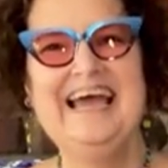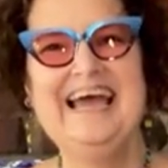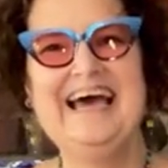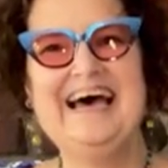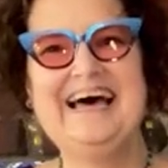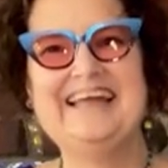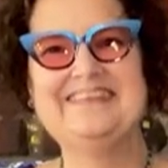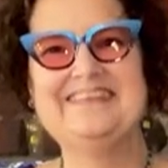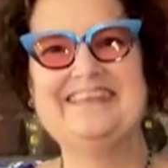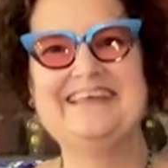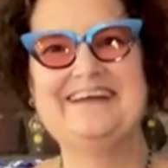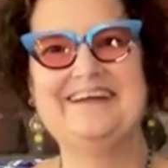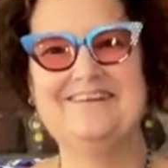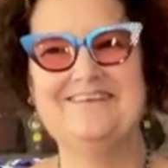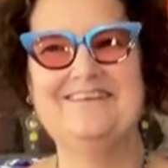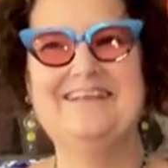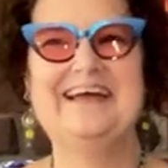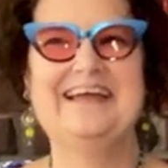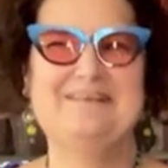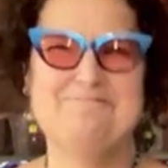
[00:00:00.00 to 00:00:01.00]
And
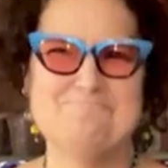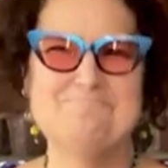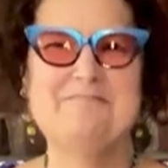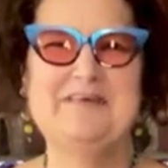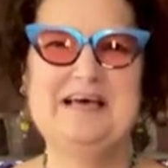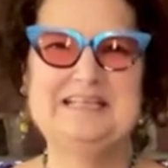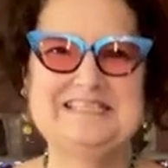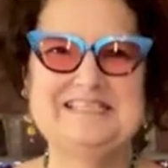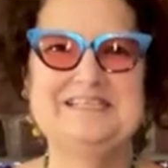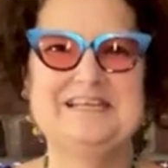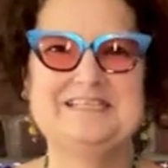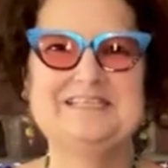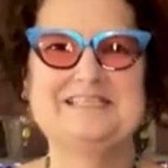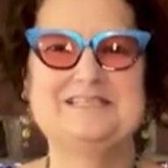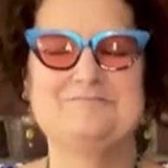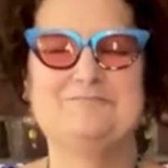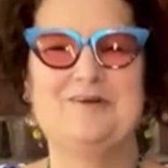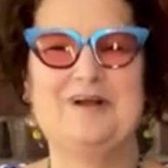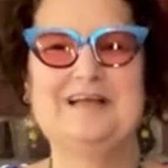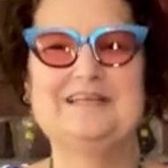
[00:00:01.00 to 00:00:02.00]
they're like, that's not
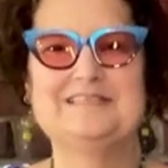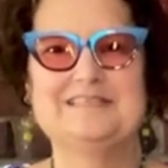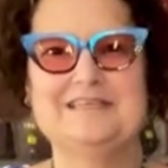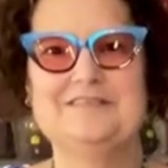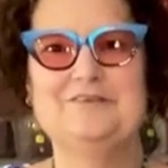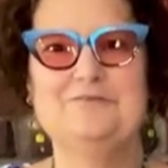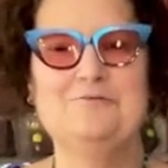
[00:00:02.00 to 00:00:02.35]
surprising.